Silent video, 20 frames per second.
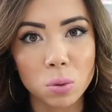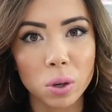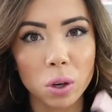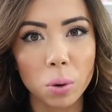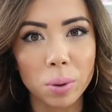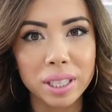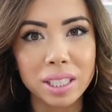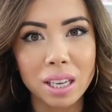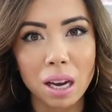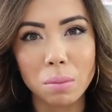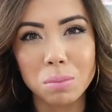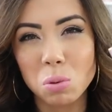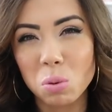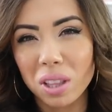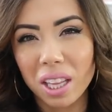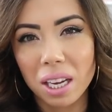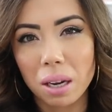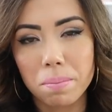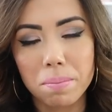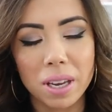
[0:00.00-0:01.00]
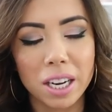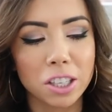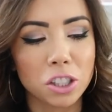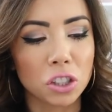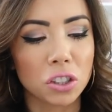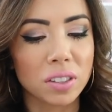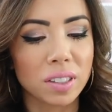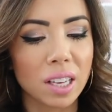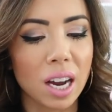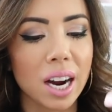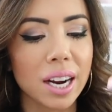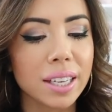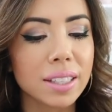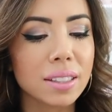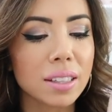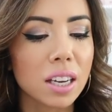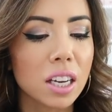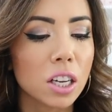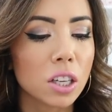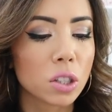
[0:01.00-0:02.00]
so it always comes with like a miniature
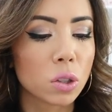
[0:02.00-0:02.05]
size.